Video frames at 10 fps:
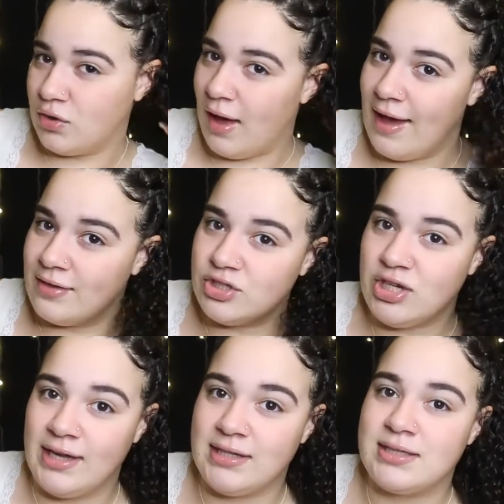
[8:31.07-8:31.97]
I had the
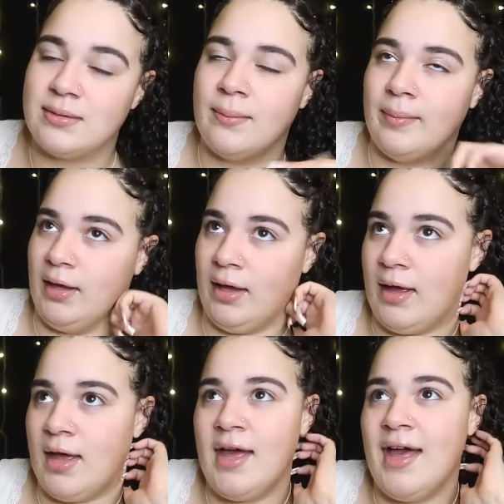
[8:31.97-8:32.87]
chance,
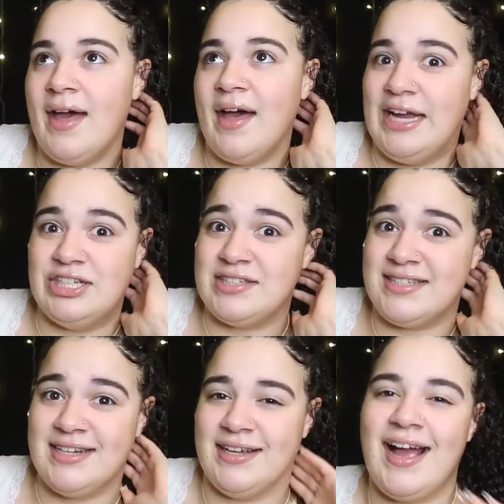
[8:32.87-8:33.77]
but I just
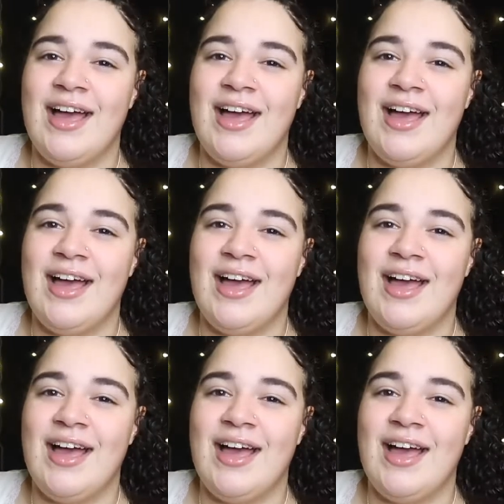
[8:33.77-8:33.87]
didn't.